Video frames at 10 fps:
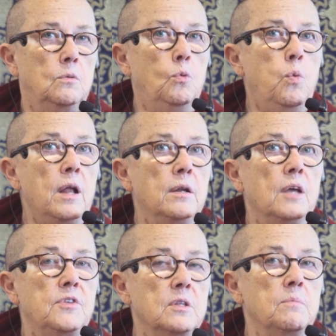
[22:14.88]
Well, one,
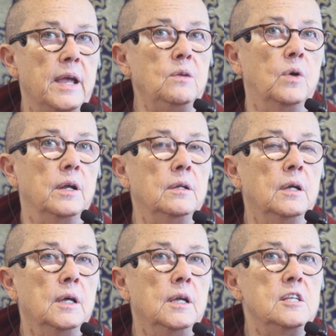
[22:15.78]
I think the main one
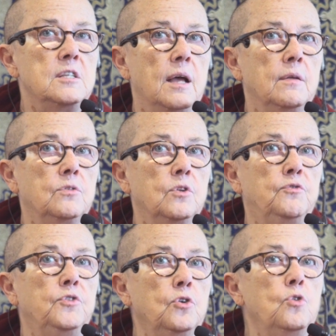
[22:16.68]
is the
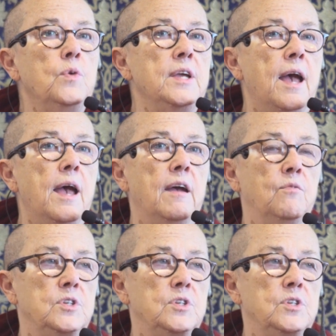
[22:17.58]
view we have,